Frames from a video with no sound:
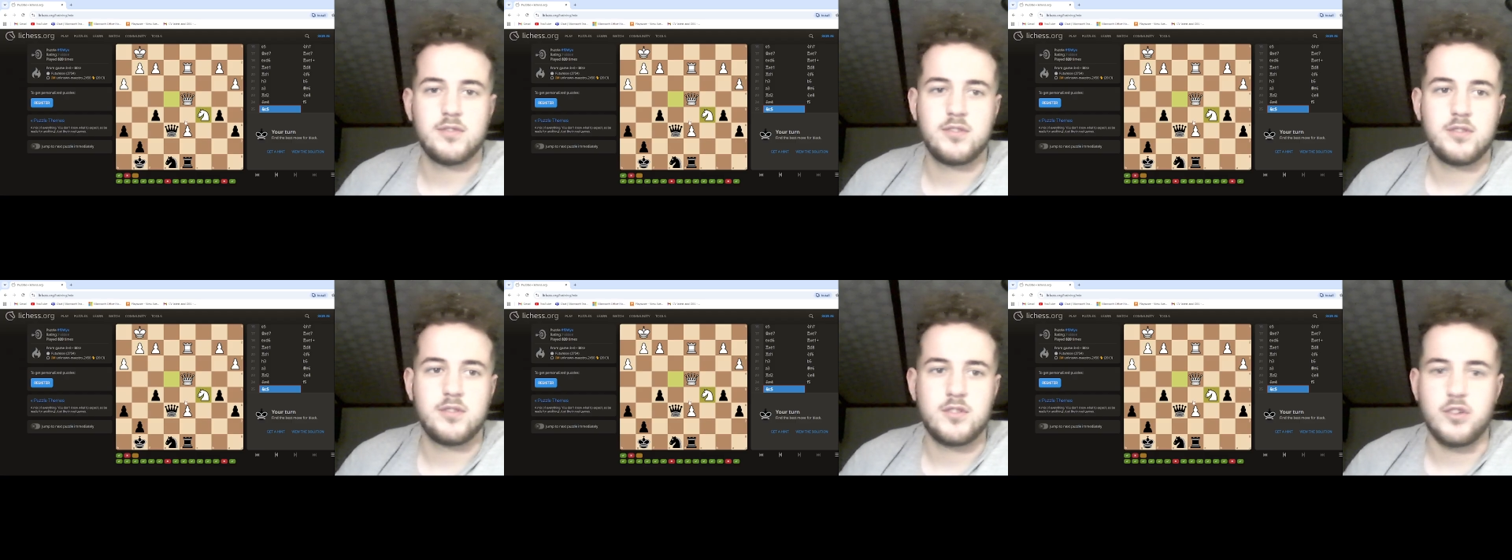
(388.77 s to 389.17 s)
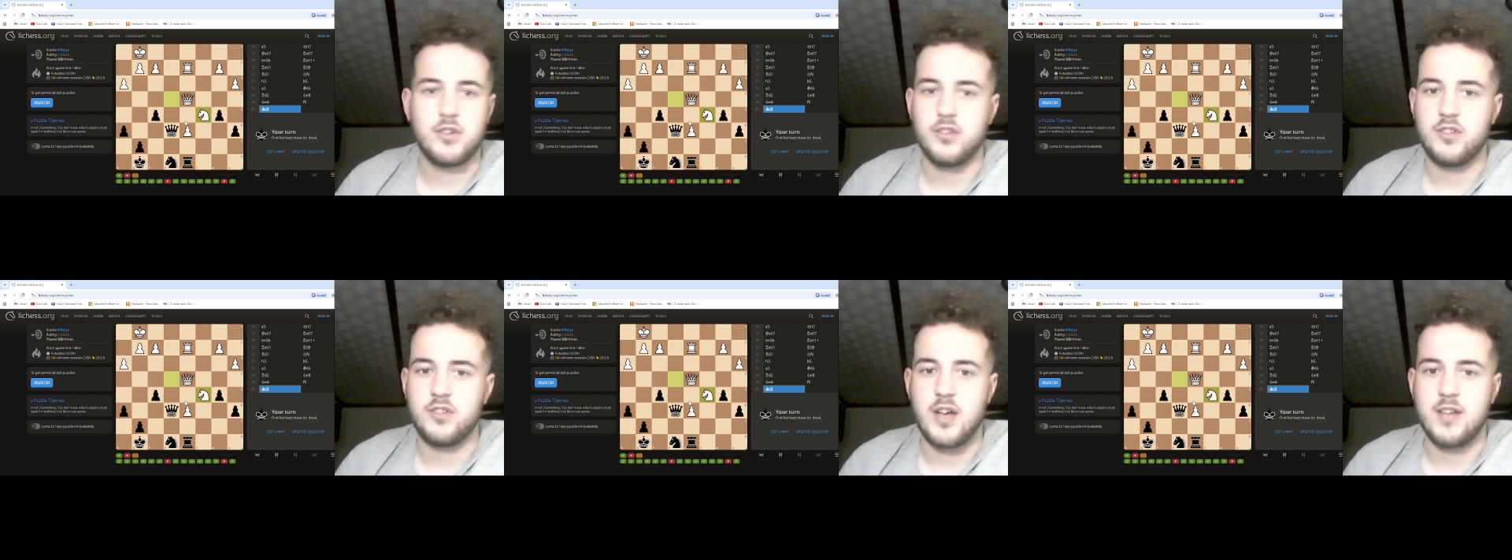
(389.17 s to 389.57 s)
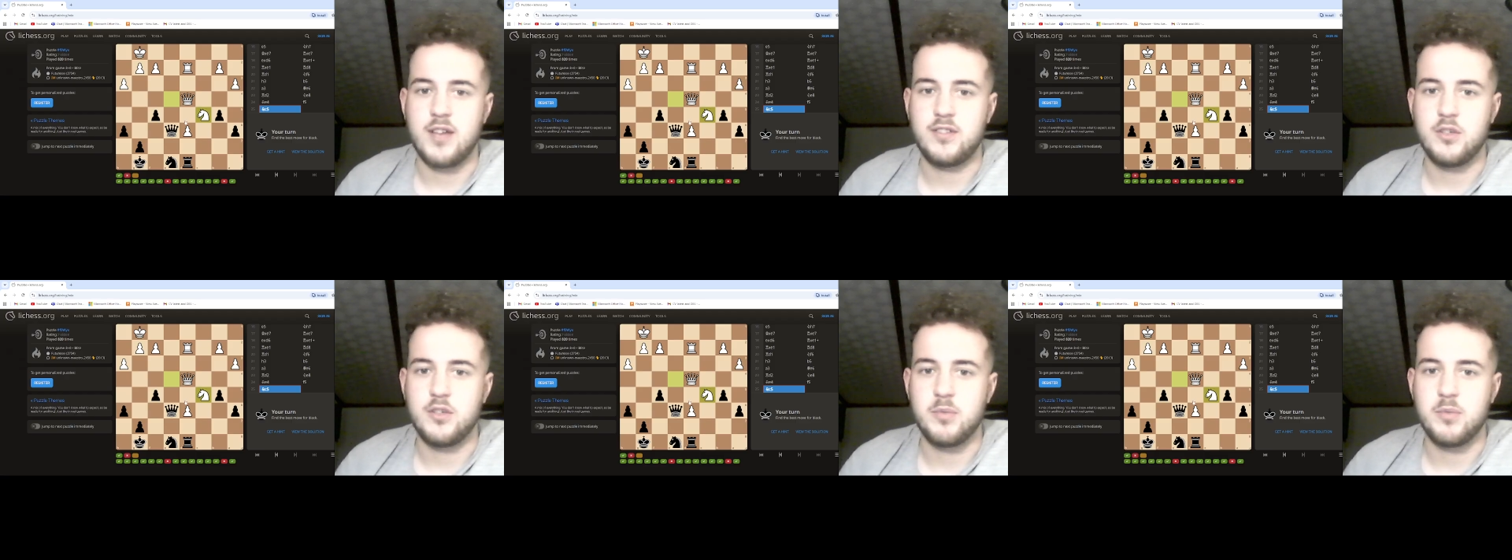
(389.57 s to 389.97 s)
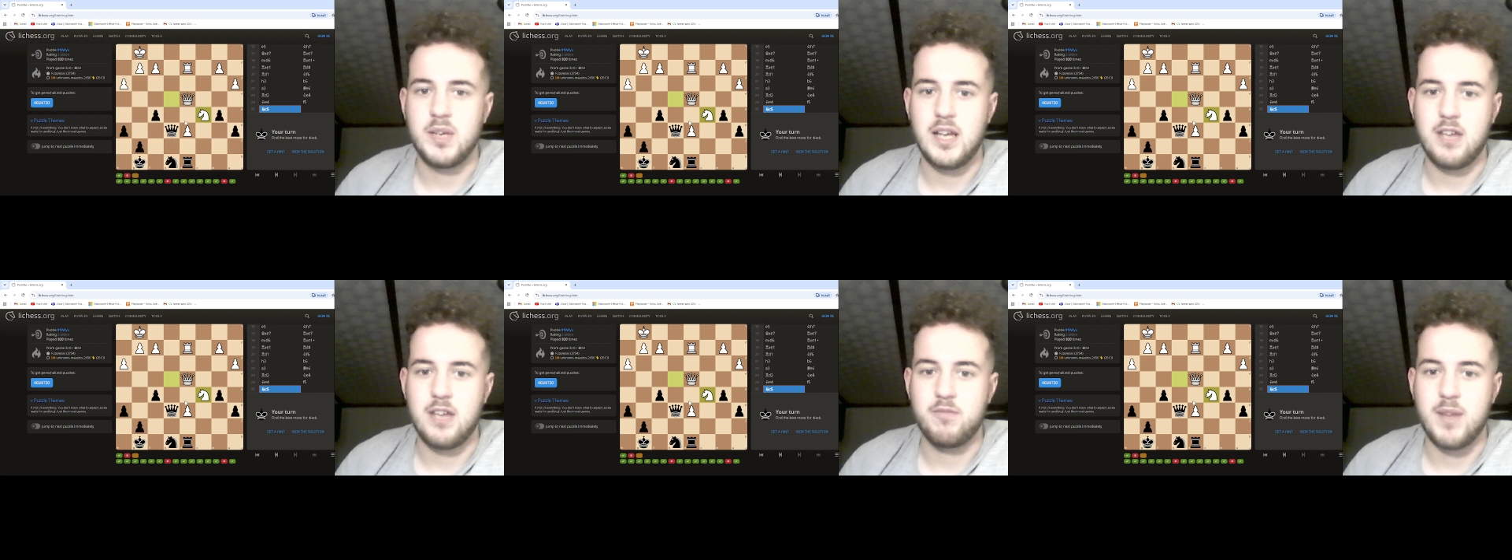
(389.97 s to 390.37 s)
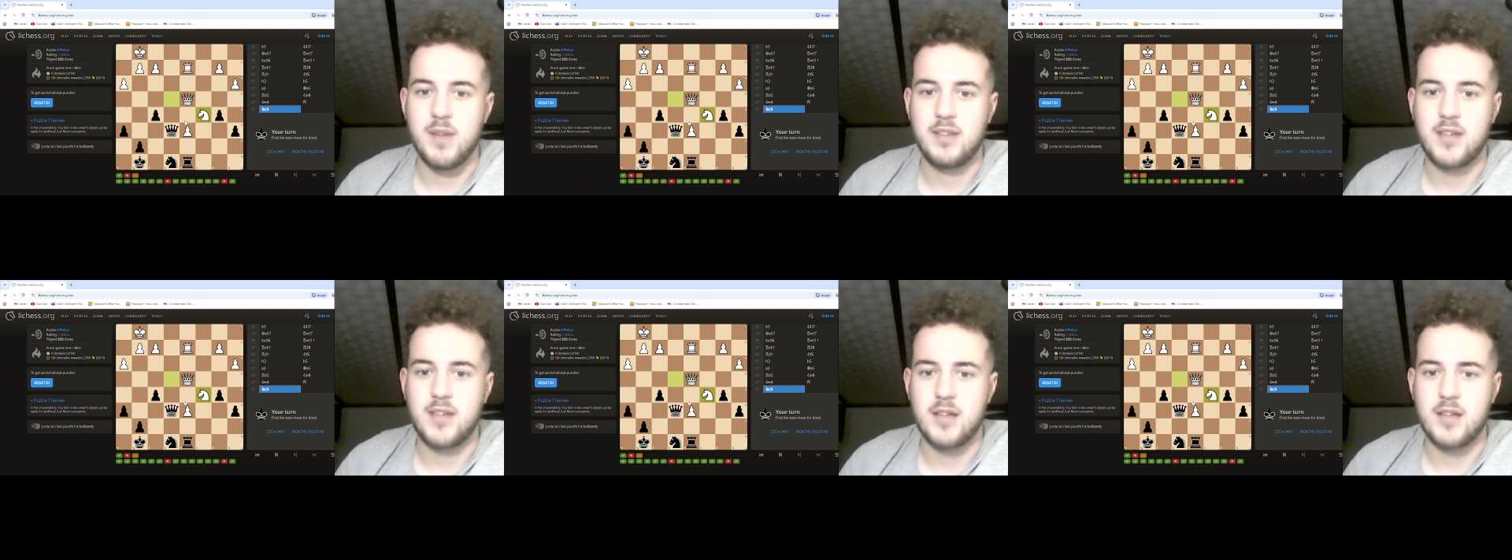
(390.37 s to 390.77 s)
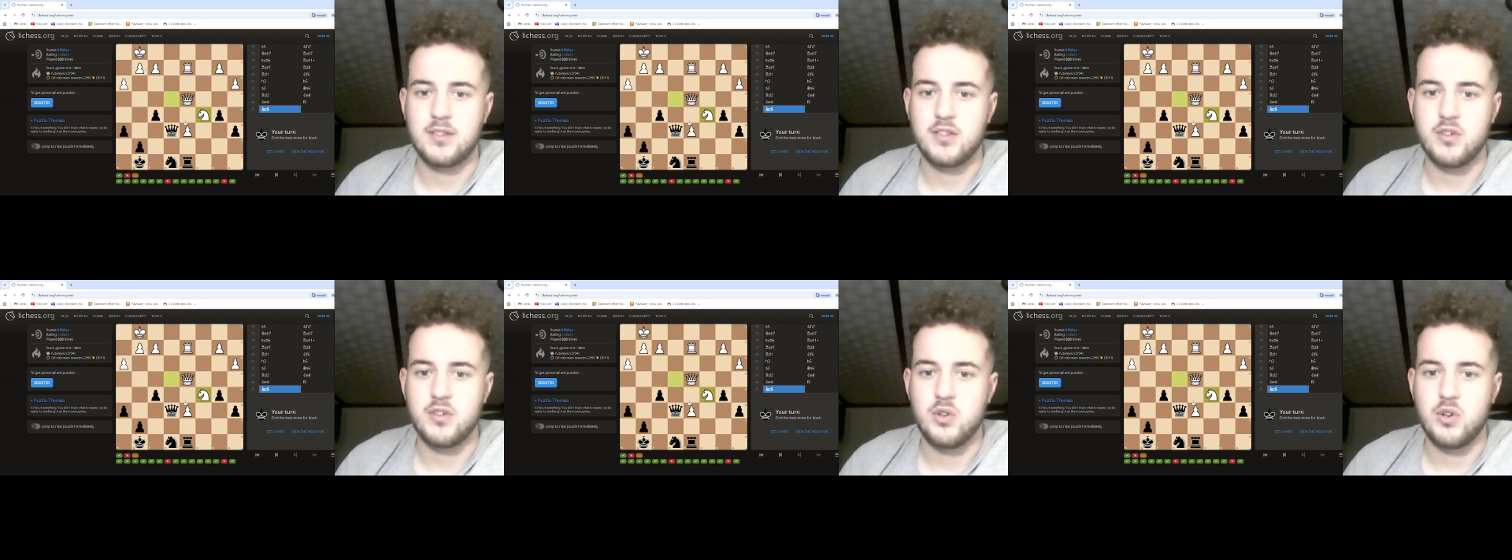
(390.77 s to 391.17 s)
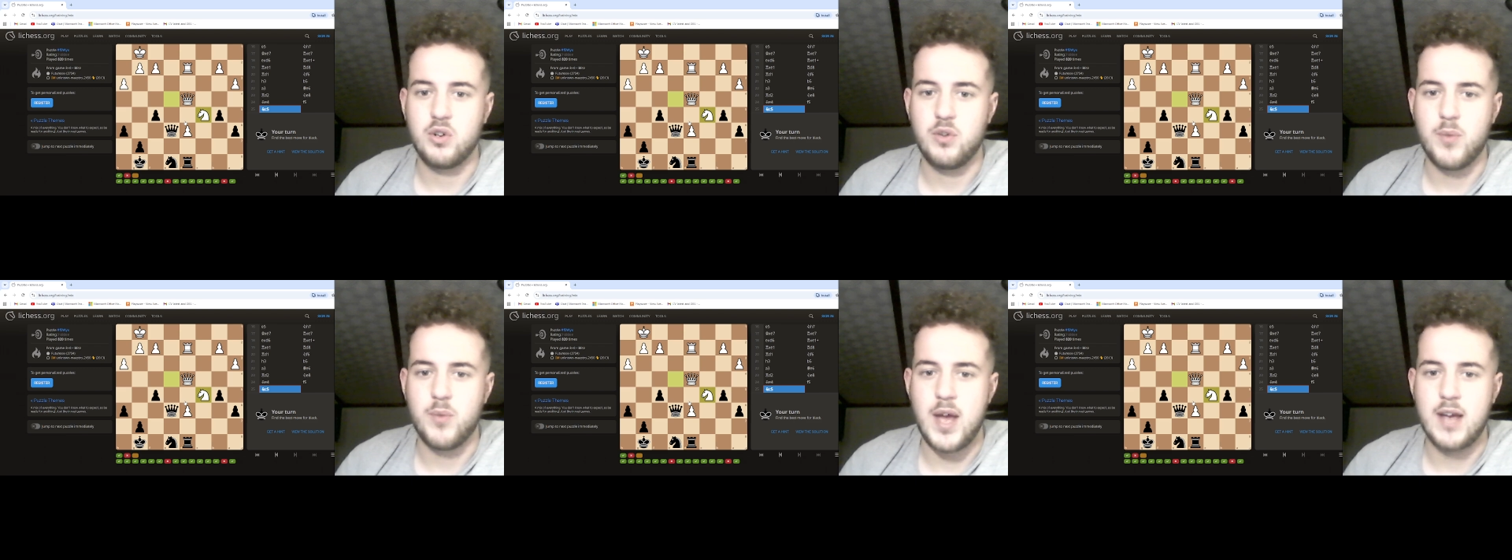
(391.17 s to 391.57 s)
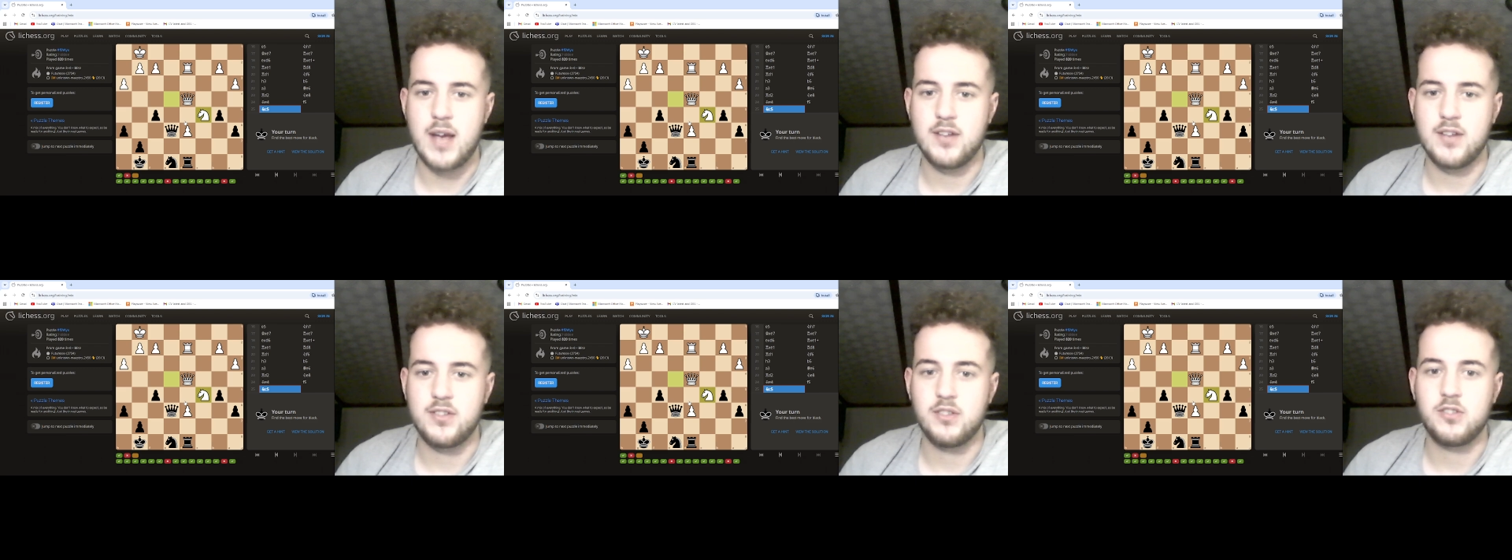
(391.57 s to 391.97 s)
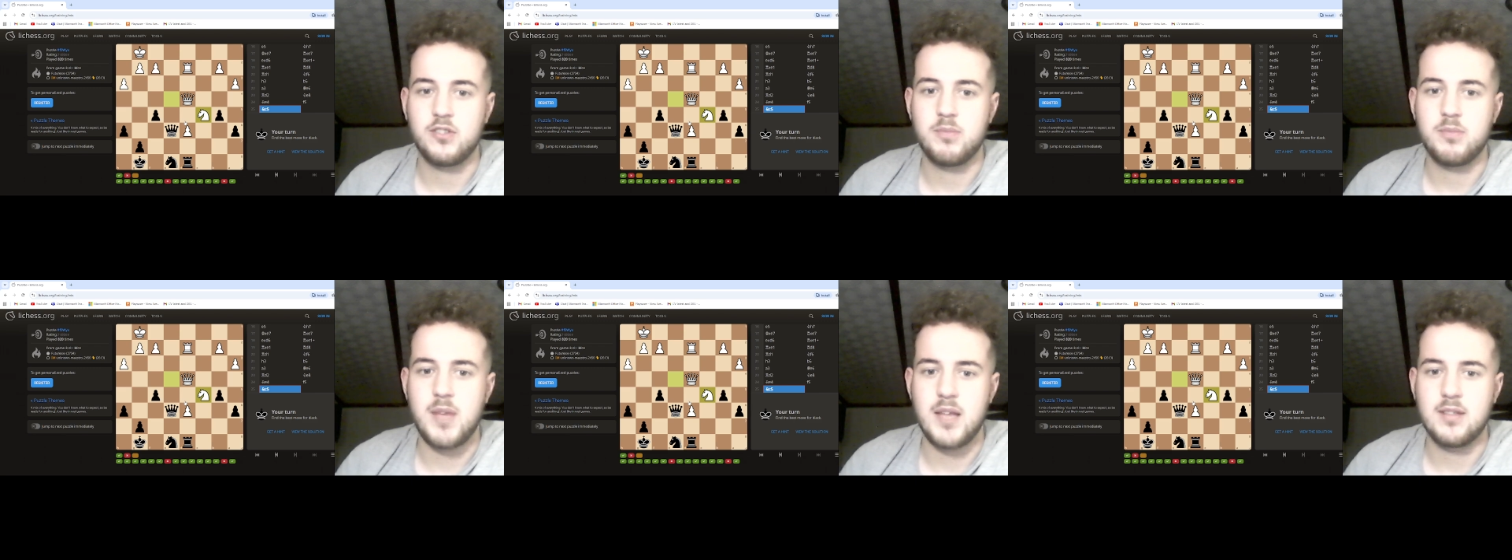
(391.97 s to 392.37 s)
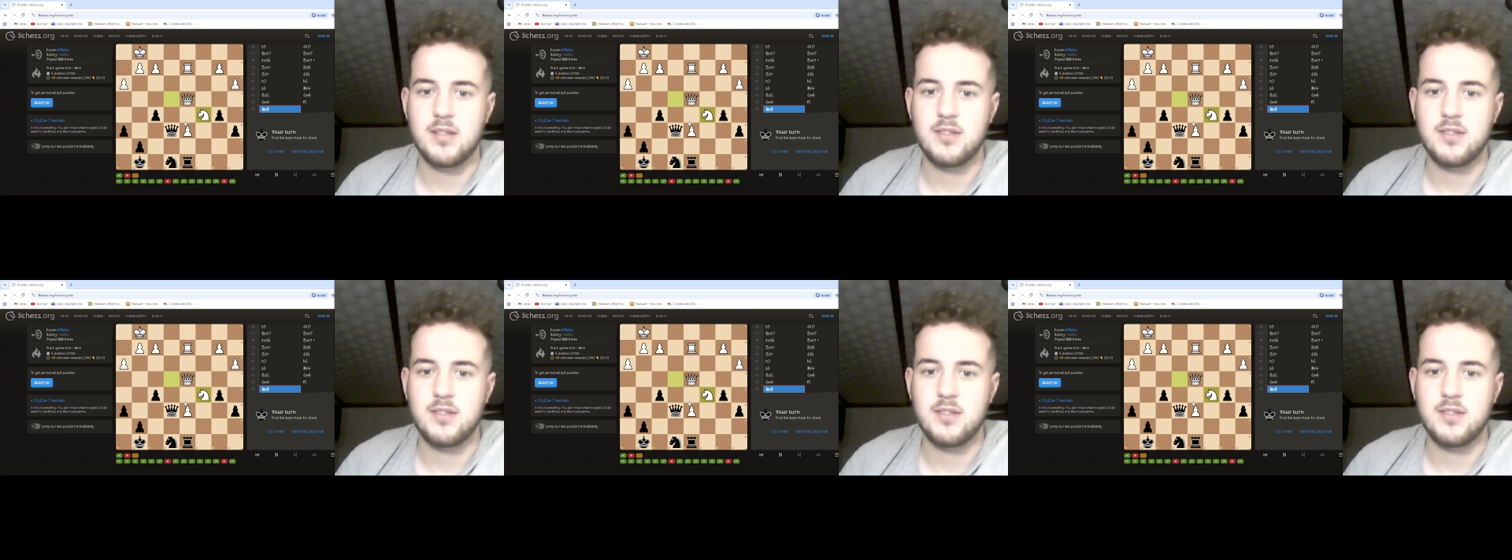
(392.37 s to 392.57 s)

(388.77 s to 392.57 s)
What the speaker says: Because I still believe my tactical awareness and speed